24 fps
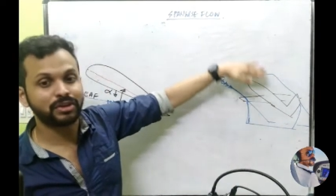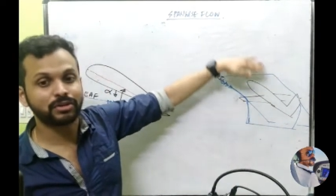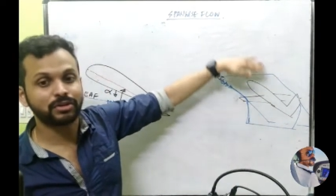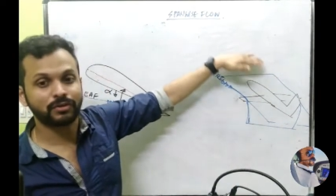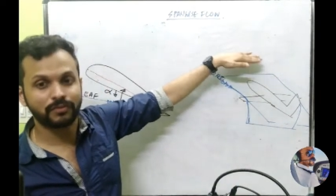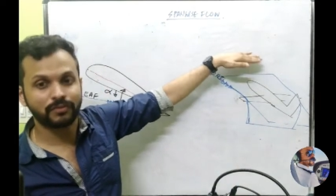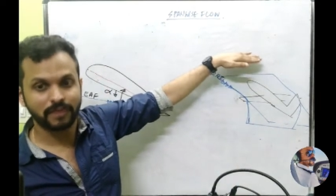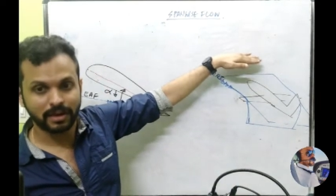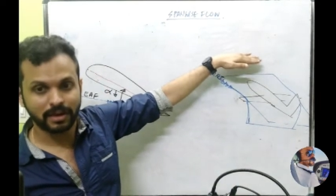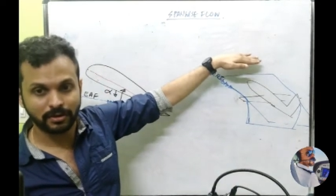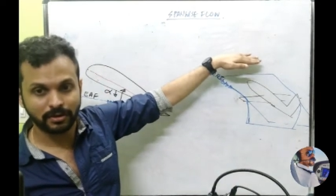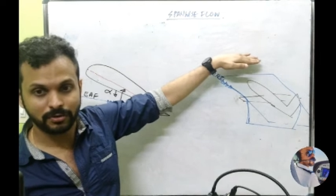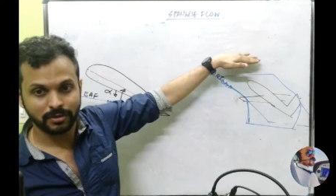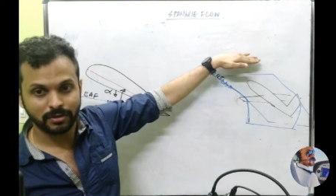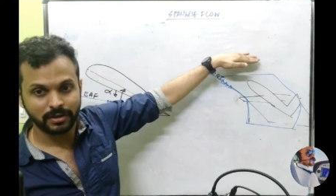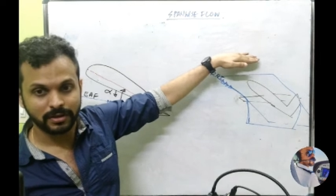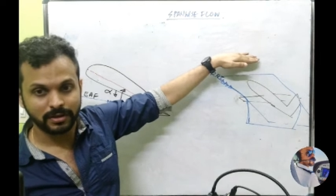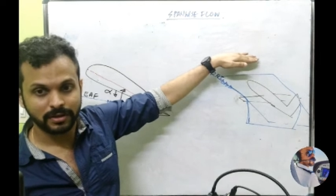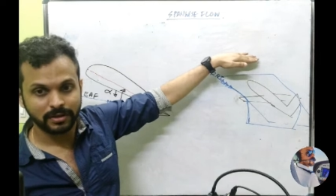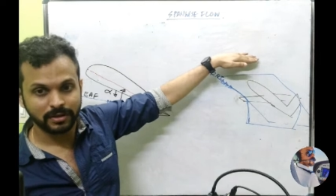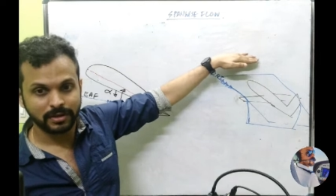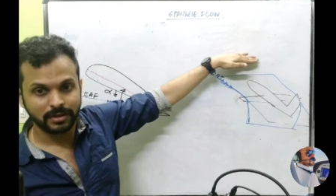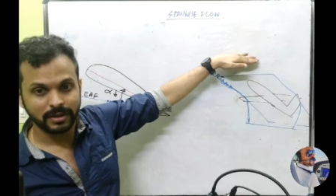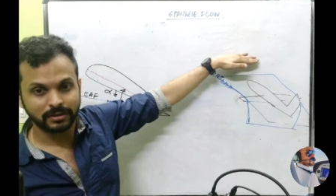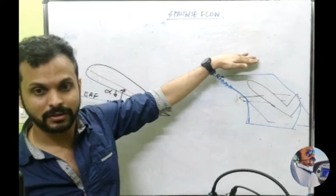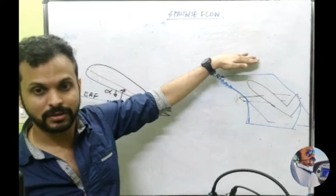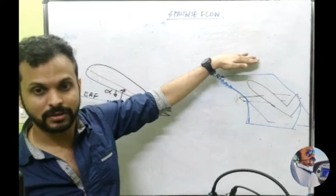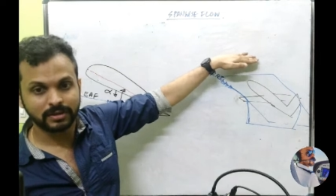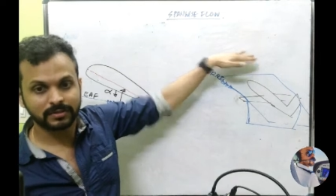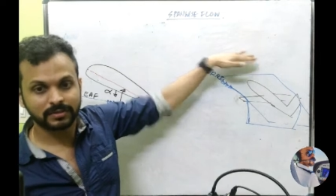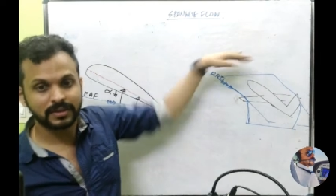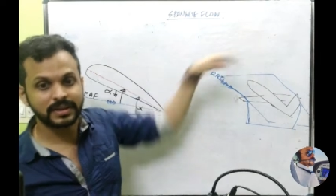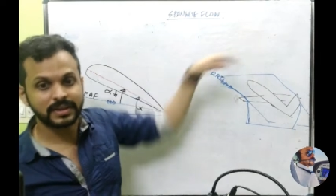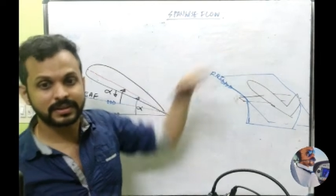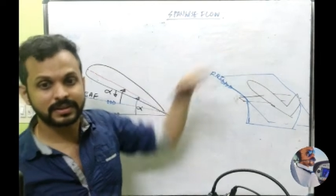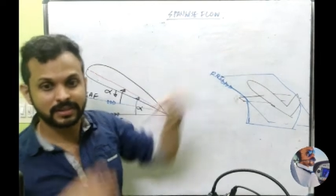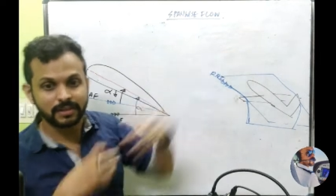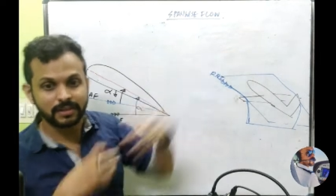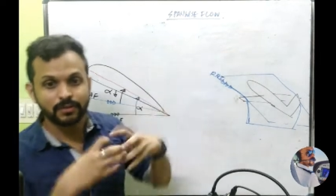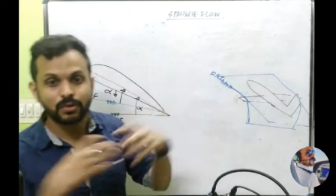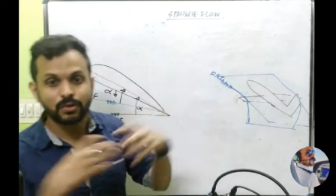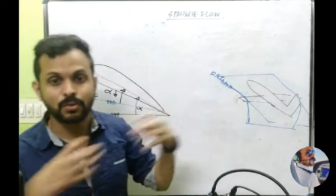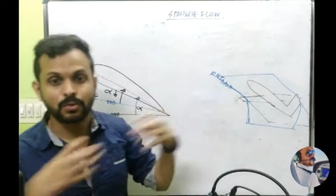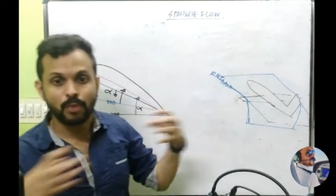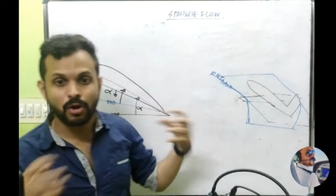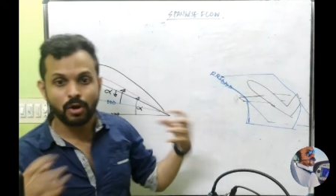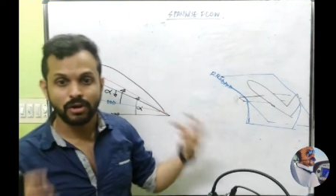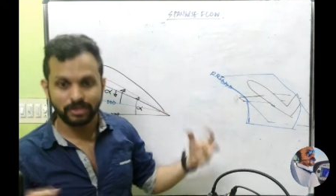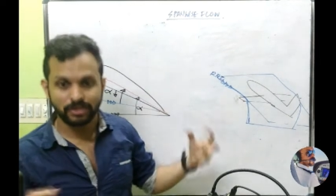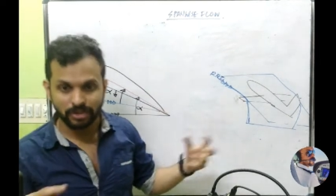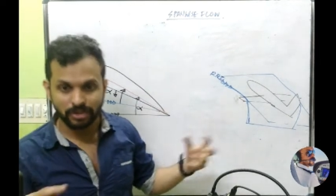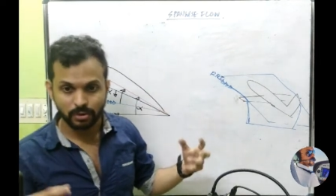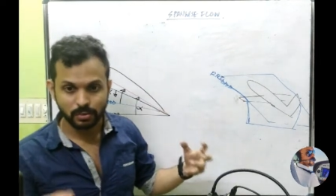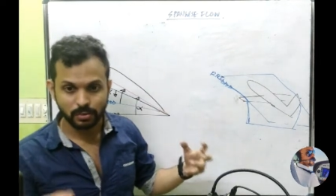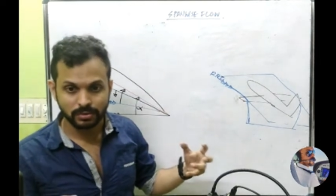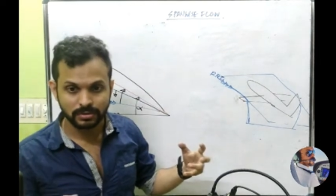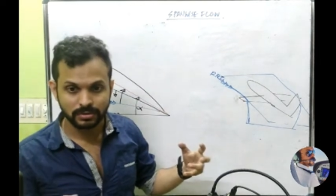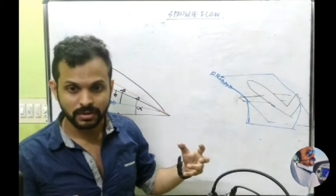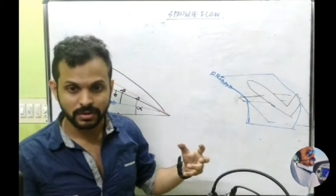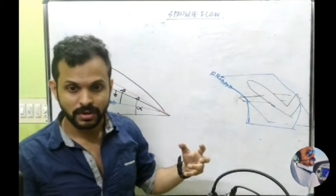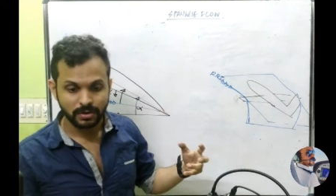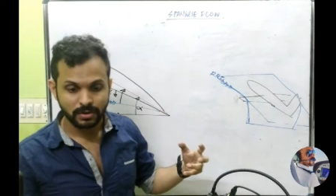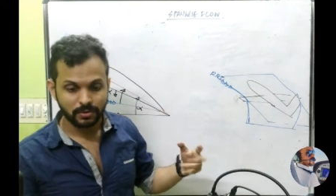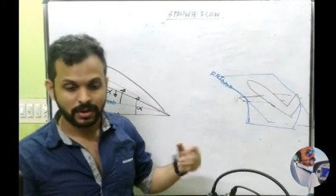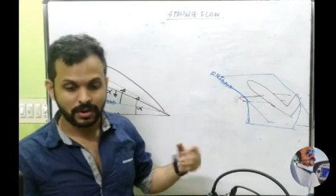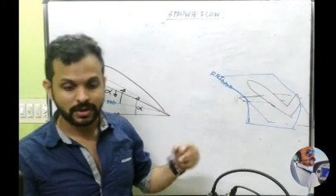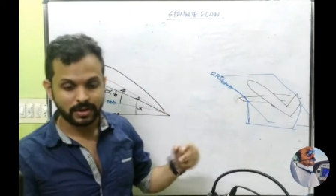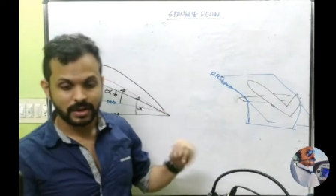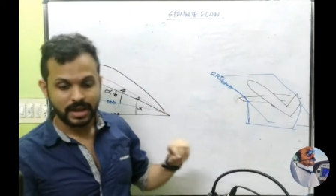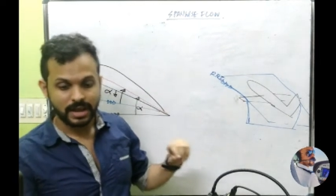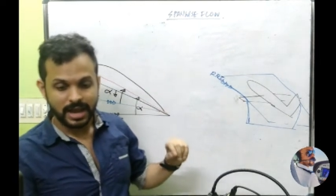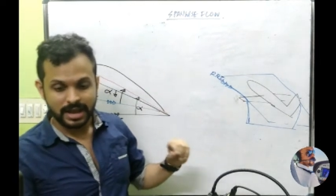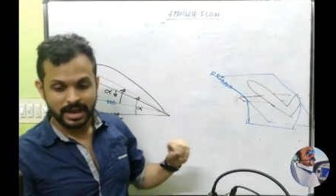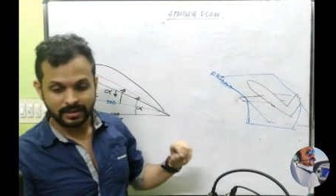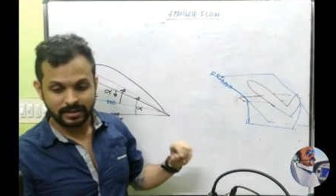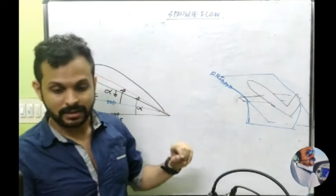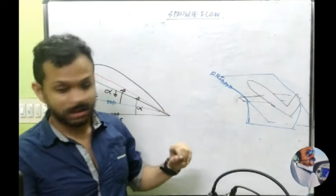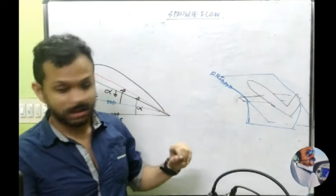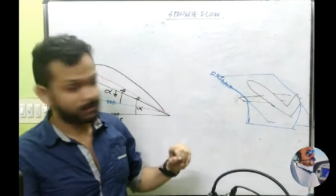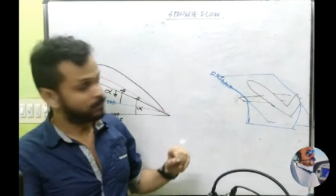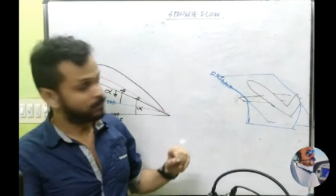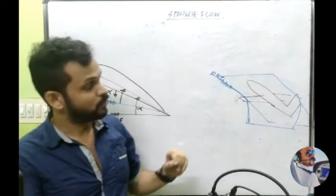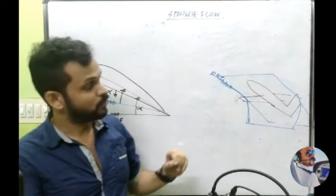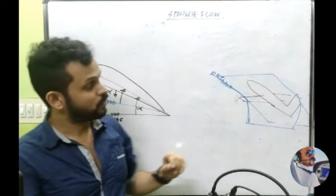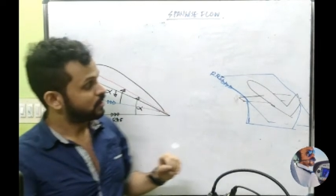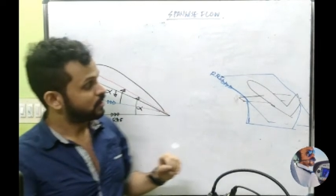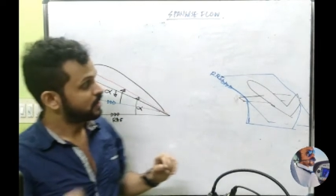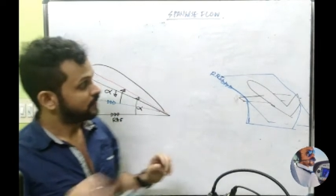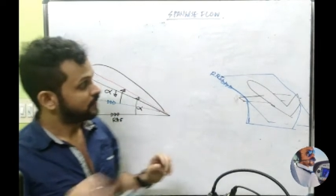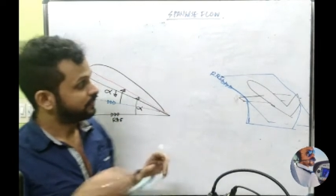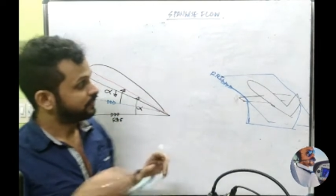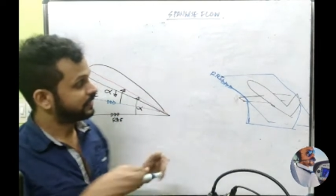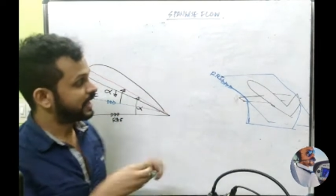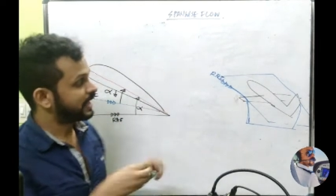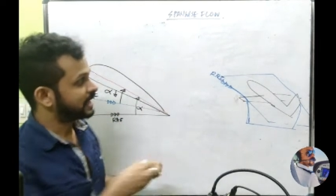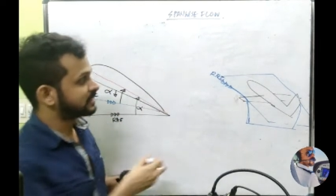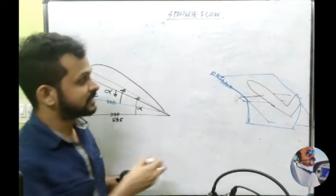of air. It's connected through molecules, right? And therefore, that